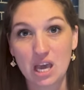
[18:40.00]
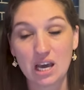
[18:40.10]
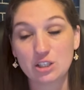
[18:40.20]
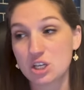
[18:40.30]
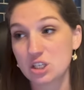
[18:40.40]

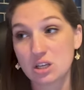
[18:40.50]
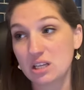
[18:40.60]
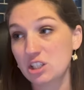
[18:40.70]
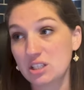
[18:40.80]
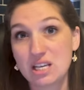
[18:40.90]
It just
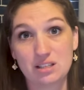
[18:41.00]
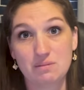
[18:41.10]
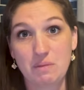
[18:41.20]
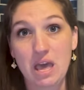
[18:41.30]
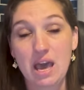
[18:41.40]
it just
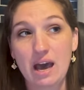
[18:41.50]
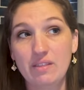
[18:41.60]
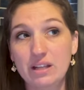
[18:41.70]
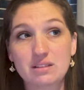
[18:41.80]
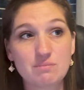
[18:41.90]
is.
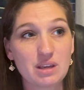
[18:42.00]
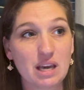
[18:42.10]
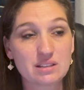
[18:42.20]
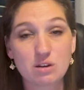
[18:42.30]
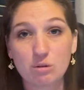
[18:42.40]
And that's something
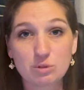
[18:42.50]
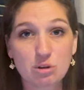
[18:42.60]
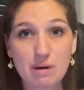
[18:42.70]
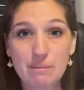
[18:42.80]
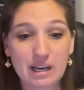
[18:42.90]
as a
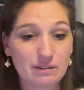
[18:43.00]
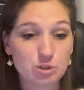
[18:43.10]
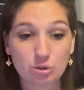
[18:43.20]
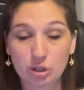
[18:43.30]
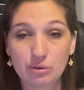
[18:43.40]
homeschool mom I have
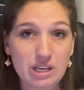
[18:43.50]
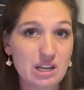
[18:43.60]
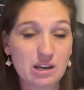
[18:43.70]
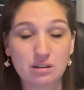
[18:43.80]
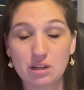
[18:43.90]
to grow in
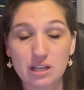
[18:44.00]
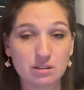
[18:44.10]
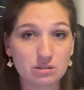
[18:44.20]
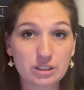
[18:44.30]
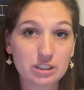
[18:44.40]
and
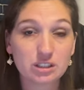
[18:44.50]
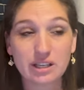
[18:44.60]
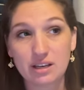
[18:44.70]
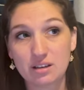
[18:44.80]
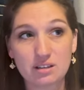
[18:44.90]
and
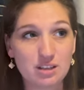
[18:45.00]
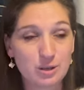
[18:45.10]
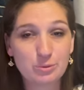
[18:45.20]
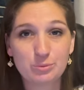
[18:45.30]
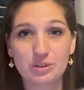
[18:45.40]
learn and you
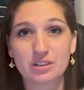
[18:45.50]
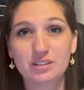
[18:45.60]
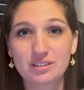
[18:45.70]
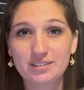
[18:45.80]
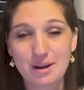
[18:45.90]
know,
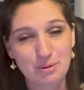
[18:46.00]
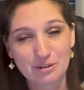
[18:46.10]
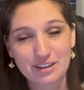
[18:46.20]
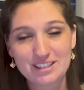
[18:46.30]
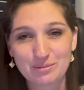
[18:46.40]
we're not
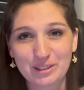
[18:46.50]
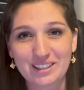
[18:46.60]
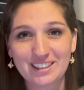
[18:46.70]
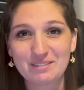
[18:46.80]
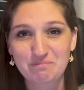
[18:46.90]
perfect and we're
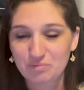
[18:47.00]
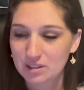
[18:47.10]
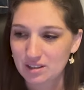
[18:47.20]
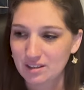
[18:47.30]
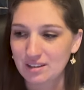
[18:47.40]
going to
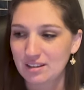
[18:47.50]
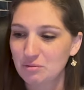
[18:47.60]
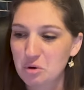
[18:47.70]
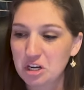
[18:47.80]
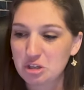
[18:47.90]

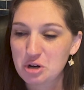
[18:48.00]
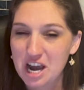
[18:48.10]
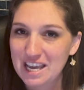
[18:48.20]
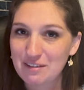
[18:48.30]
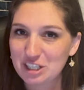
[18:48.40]
we're going to
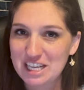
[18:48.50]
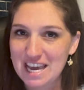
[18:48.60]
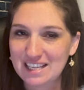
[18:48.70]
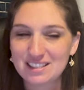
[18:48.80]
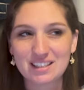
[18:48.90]
try every
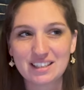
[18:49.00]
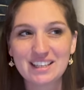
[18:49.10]
day to